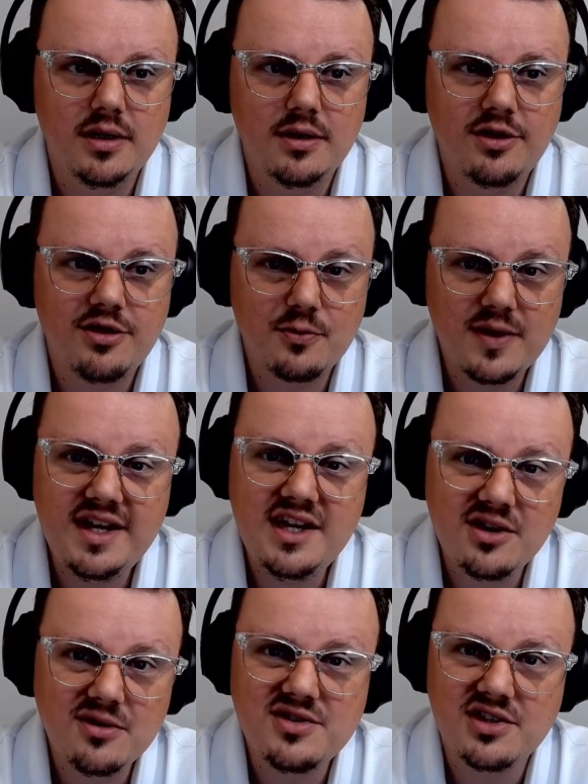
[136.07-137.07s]
3
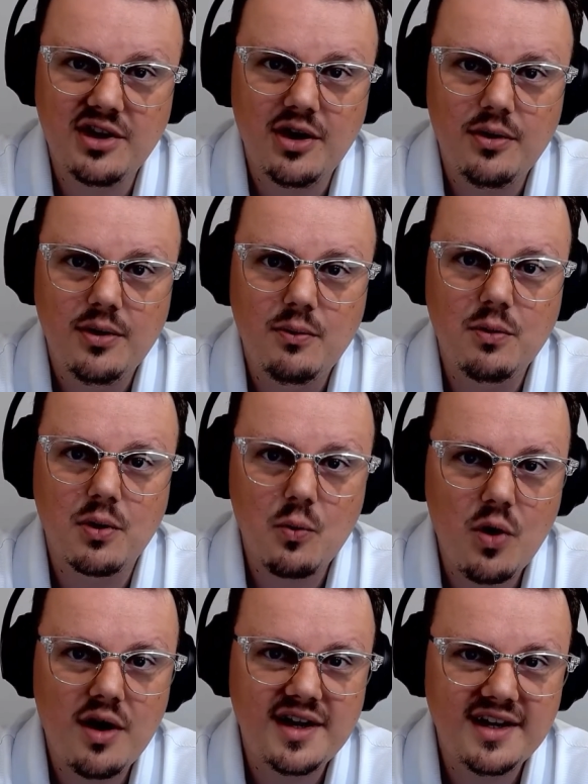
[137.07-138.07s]
years ago were
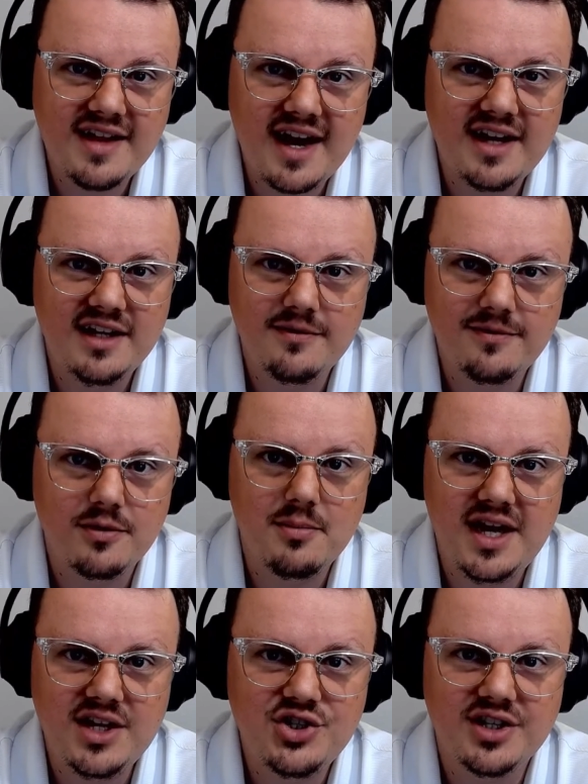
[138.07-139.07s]
wanting that
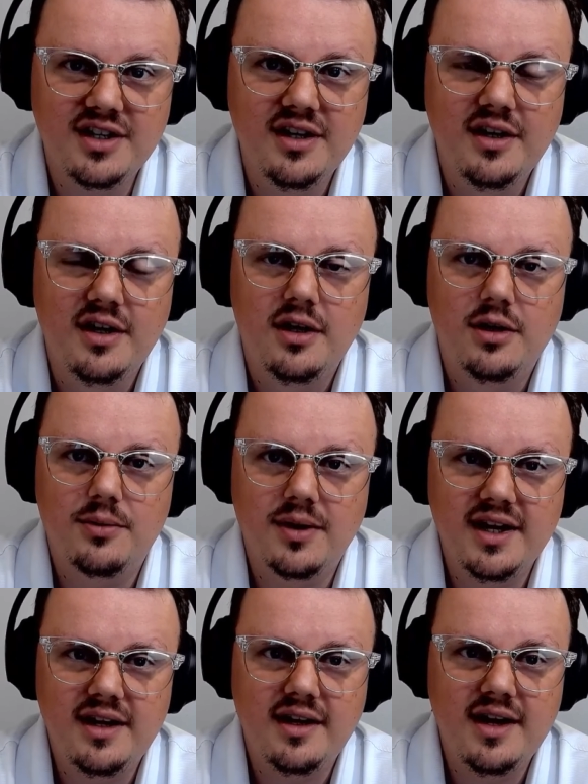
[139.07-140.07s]
information,
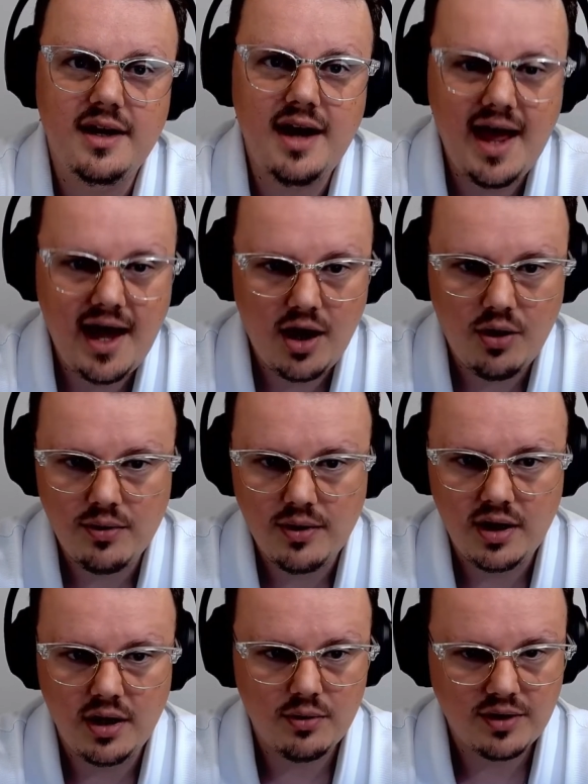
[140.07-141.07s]
right? And now,
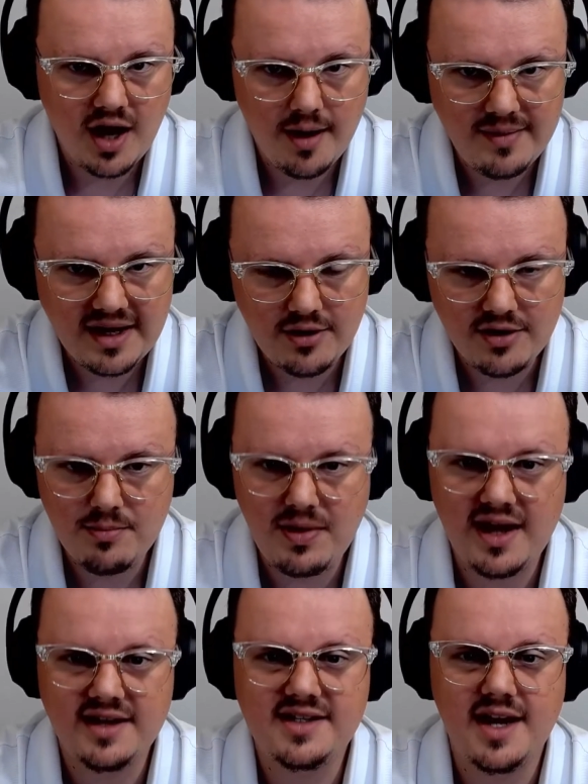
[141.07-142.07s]
coming out of the
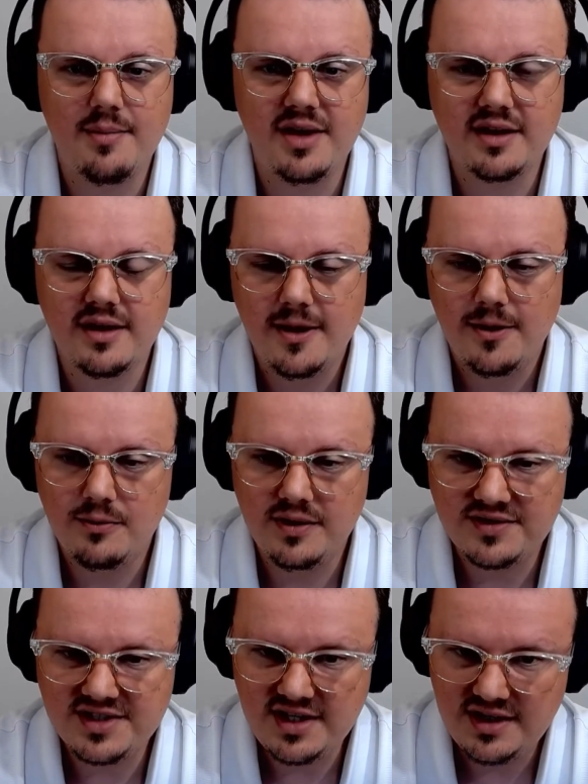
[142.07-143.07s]
pandemic, we've
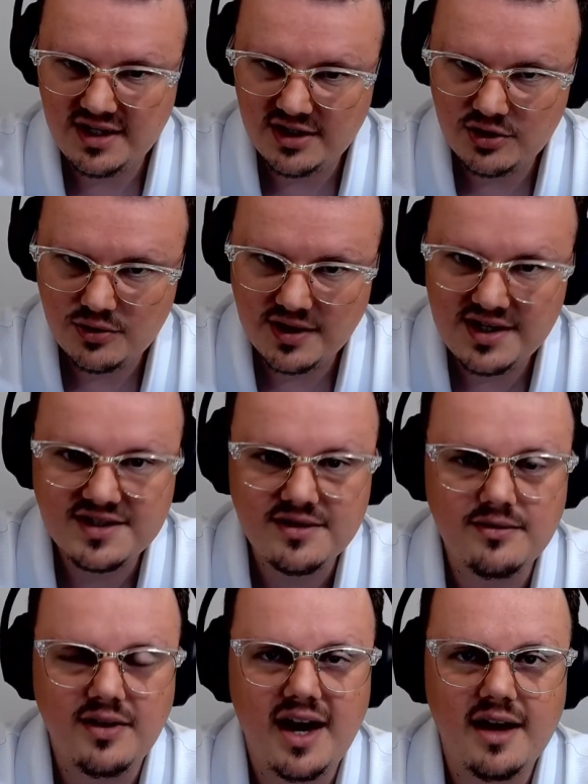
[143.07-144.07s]
seen the increase
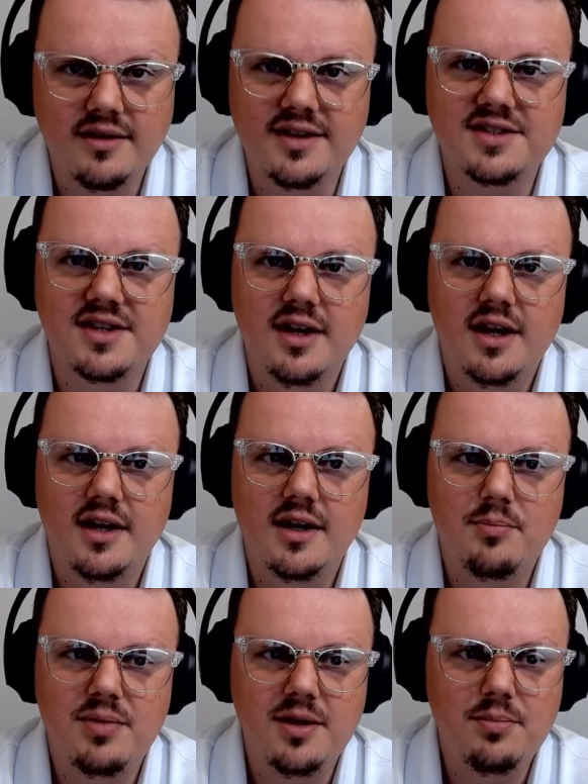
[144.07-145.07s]
in violence.
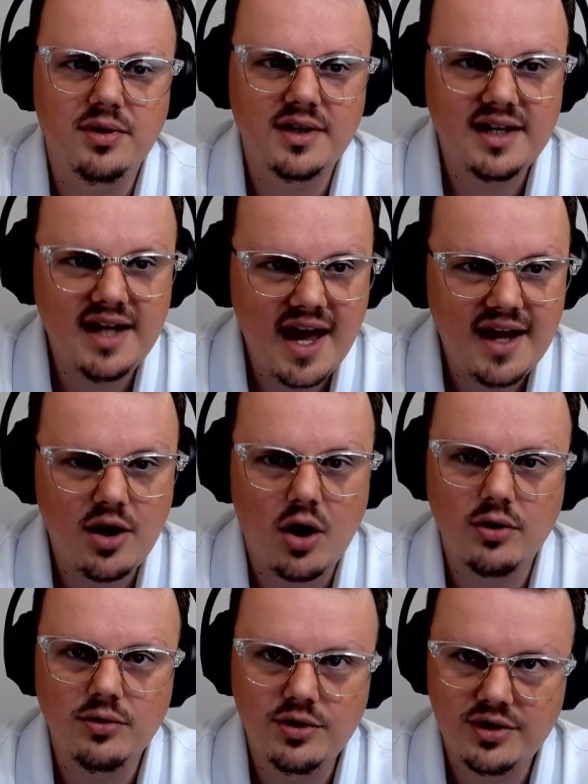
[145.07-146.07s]
People, again,
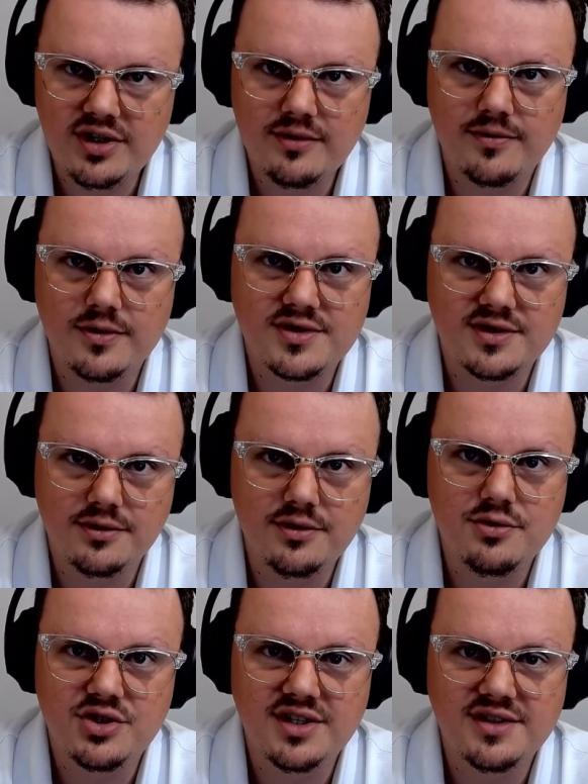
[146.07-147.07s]
are looking for
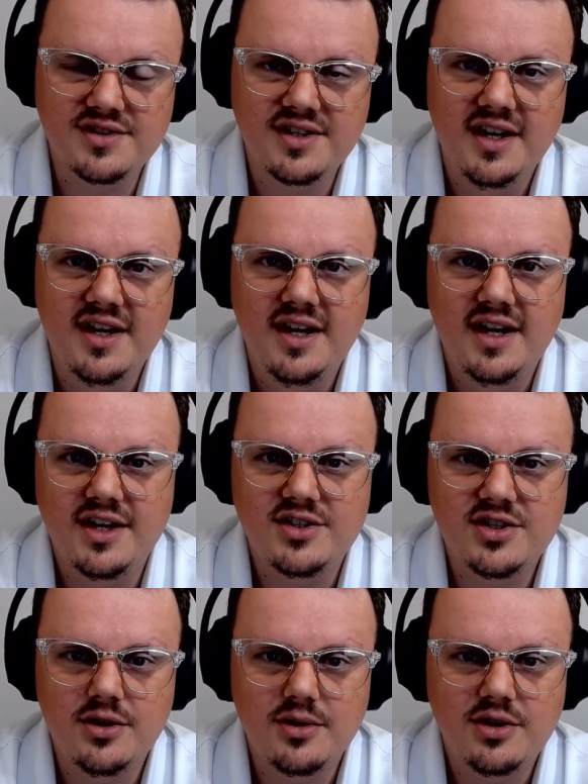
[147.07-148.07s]
solutions. And
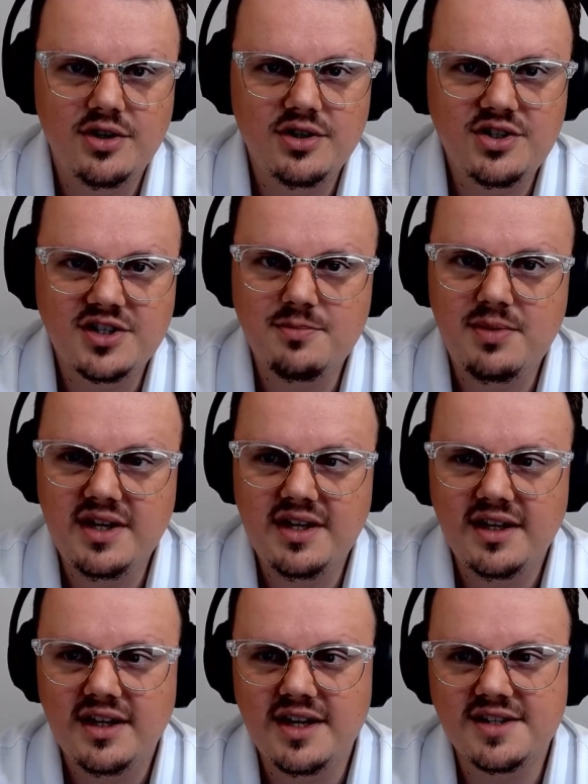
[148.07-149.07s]
so it could just
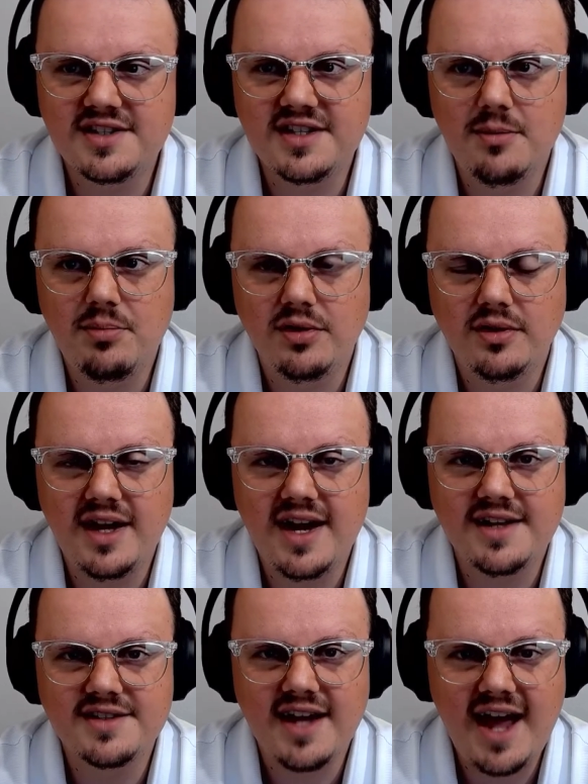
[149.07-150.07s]
be as simple
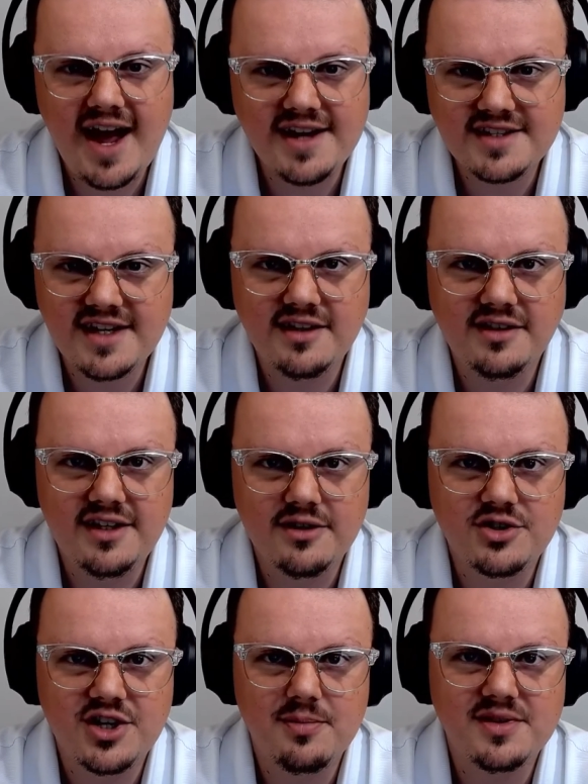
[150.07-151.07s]
as asking
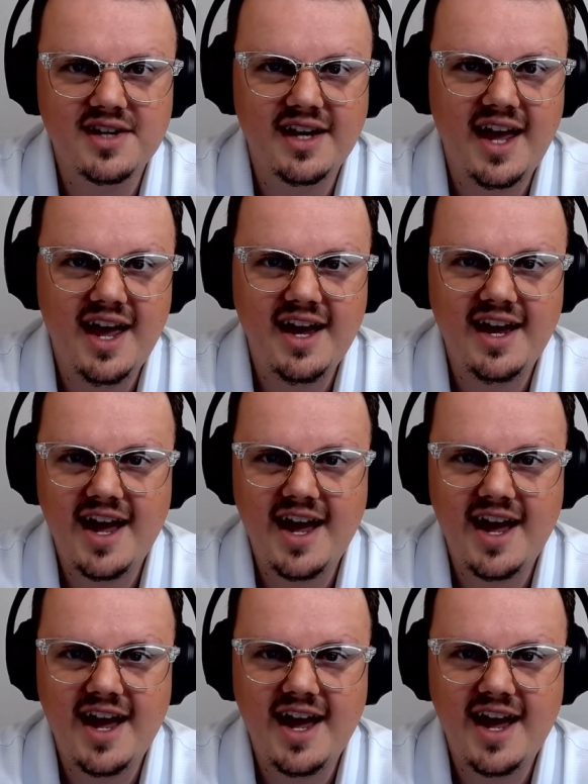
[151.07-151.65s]
leadership and saying, hey,